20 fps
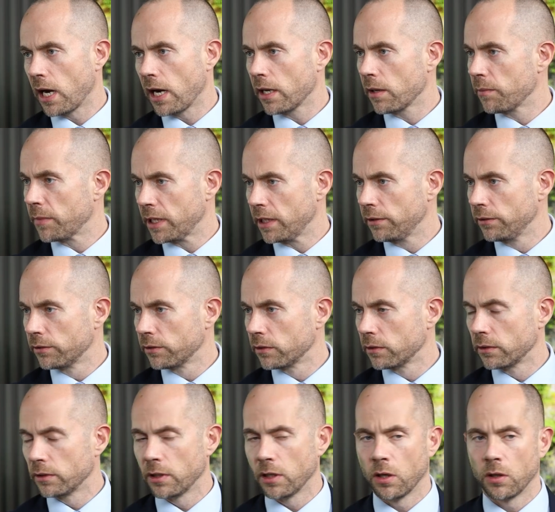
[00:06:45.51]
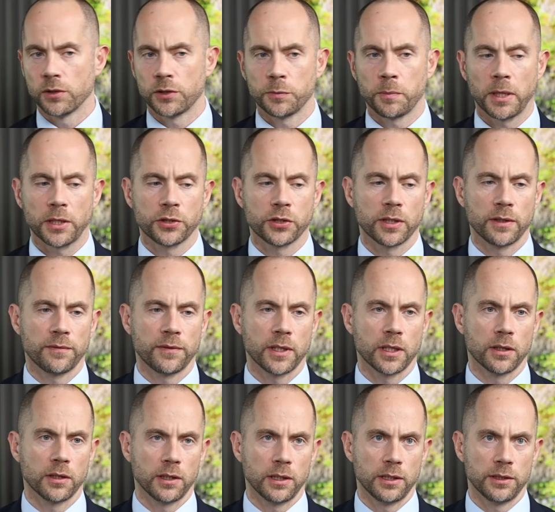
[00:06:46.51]
IMEs, especially if
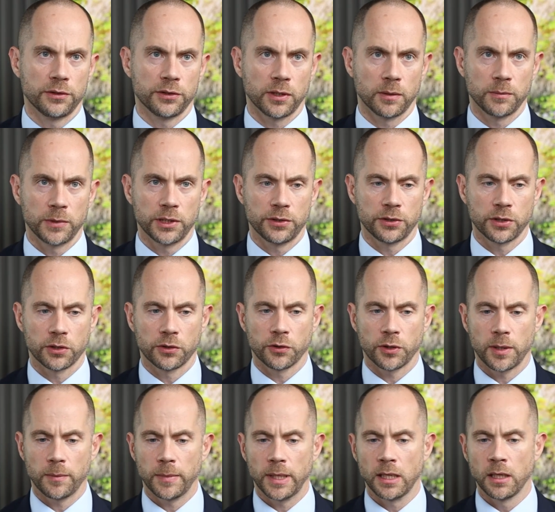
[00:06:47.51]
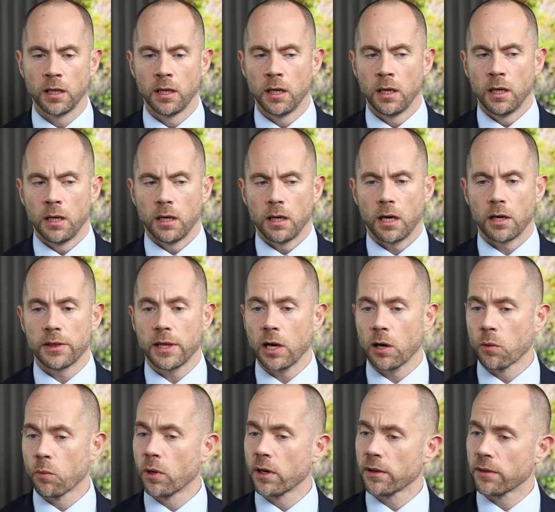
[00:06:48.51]
there is some disagreement. They're
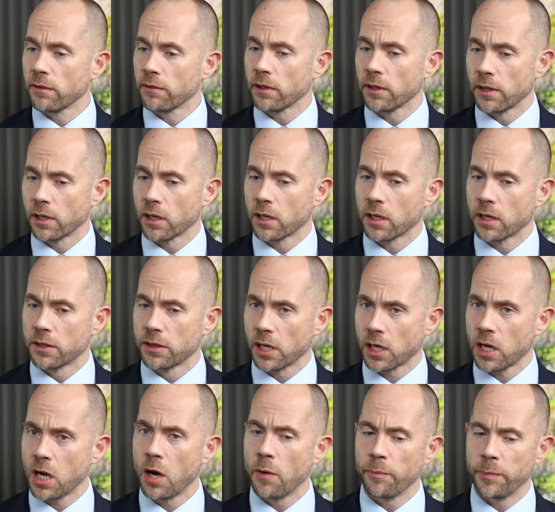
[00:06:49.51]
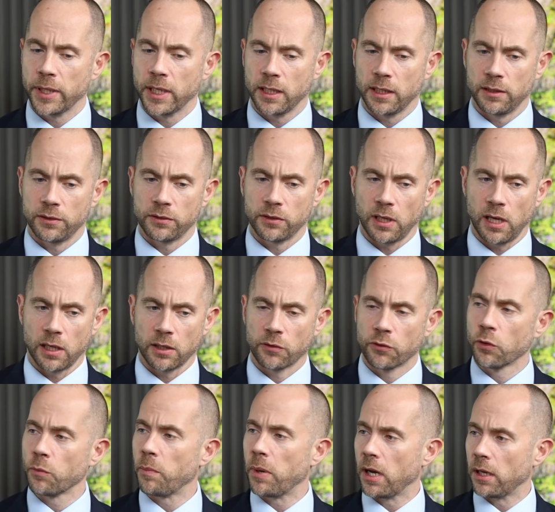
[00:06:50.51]
one of the companies on
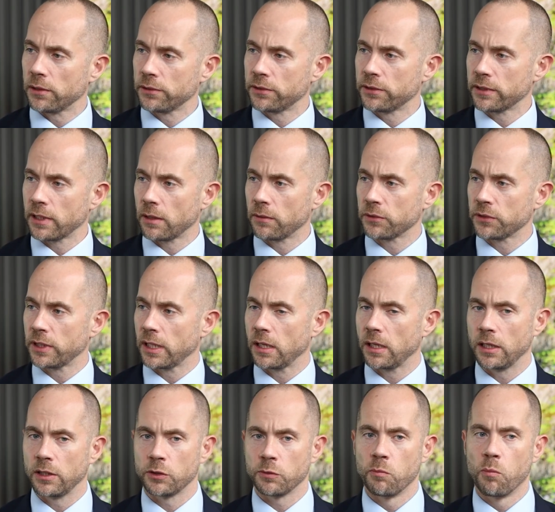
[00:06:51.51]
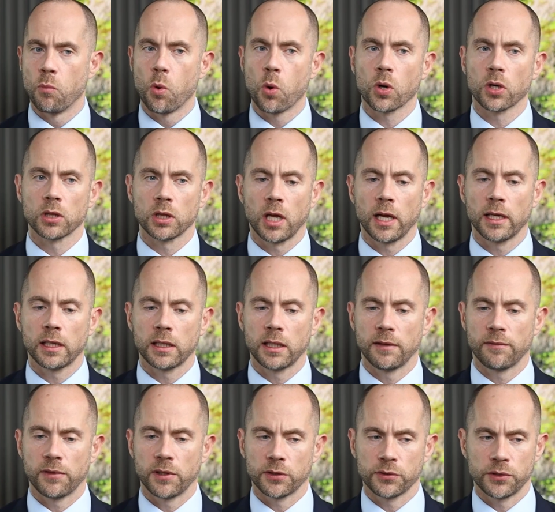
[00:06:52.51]
group policies, I will say, is more likely
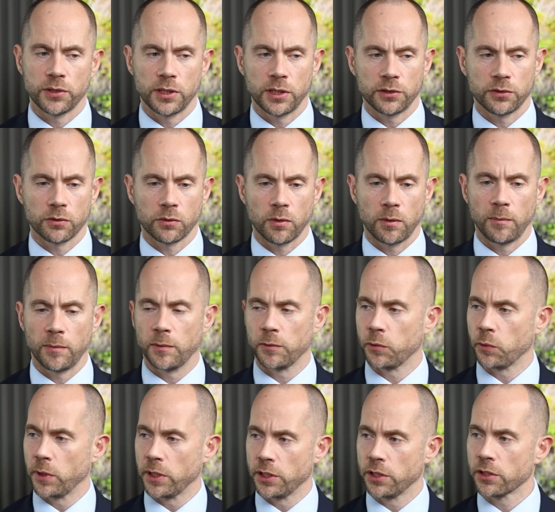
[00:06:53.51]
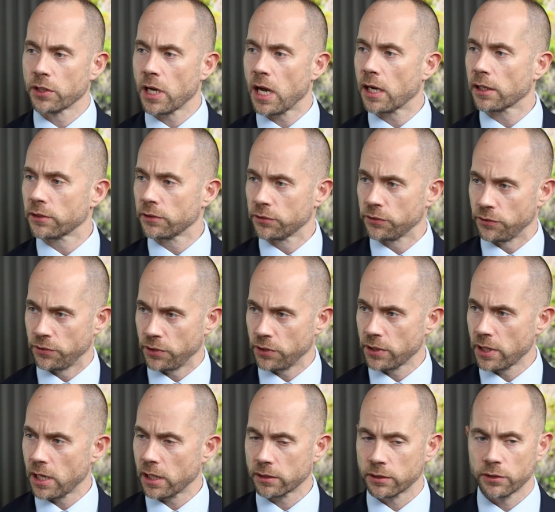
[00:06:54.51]
if there's a disagreement between your doctors and their
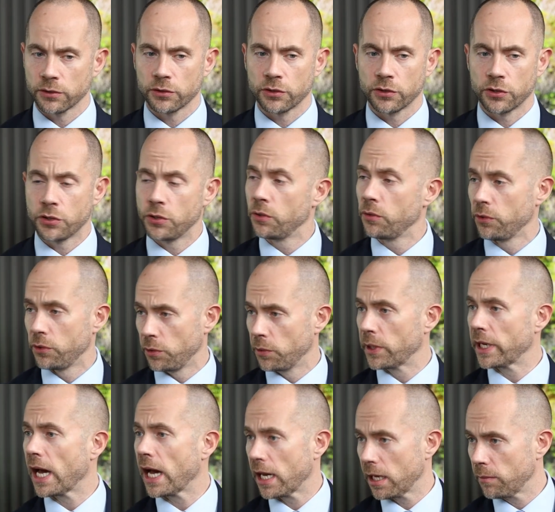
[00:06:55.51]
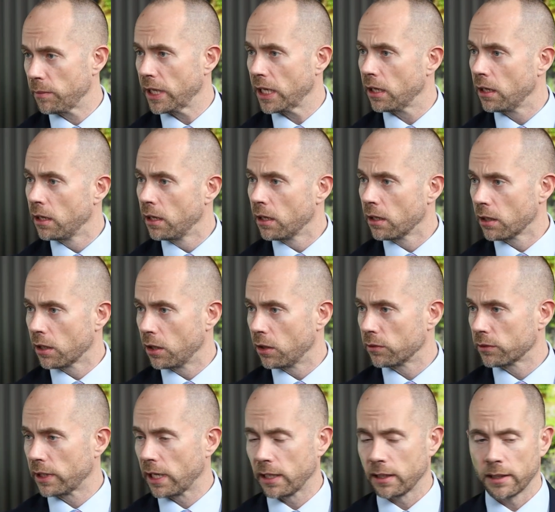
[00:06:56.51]
doctors to do an IME.
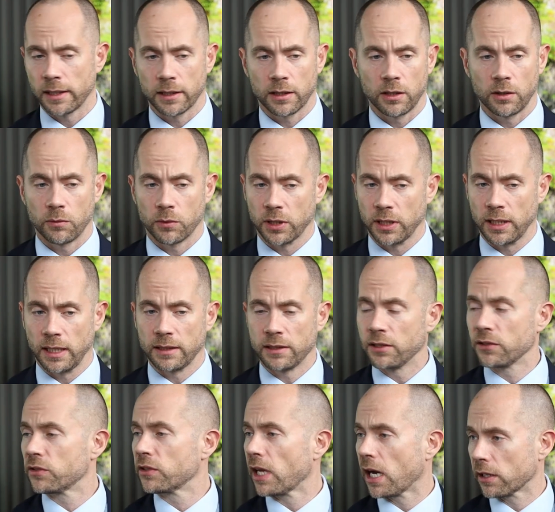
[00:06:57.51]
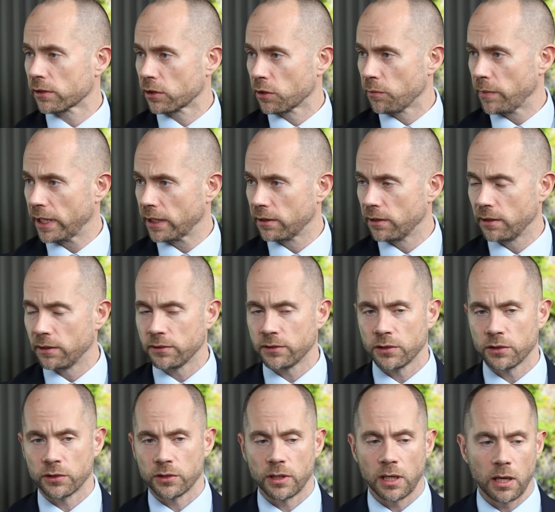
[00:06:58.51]
Kind of like, we're going to let this doctor make the
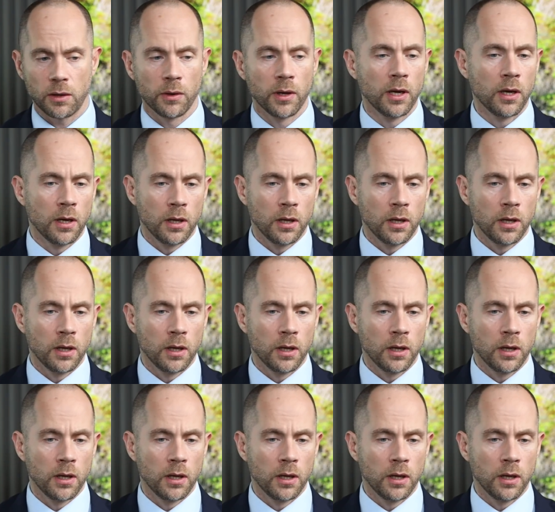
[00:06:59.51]
decision. Now,